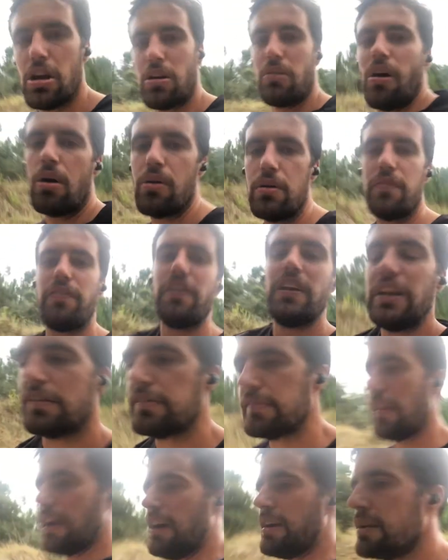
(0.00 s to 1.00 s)
your own
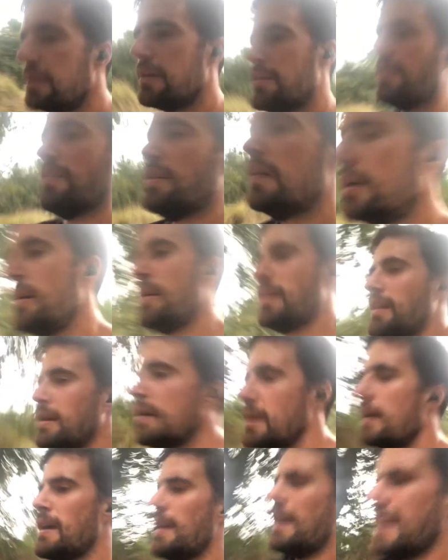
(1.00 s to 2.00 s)
finish line.
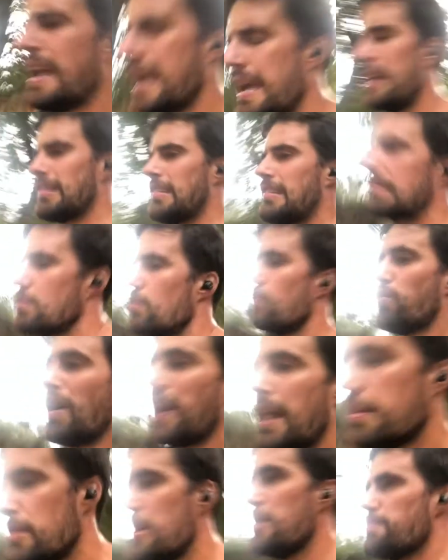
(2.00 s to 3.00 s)
And what
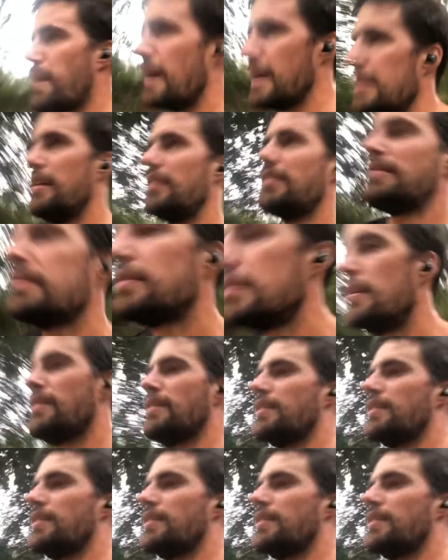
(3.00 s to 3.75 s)
I mean by this,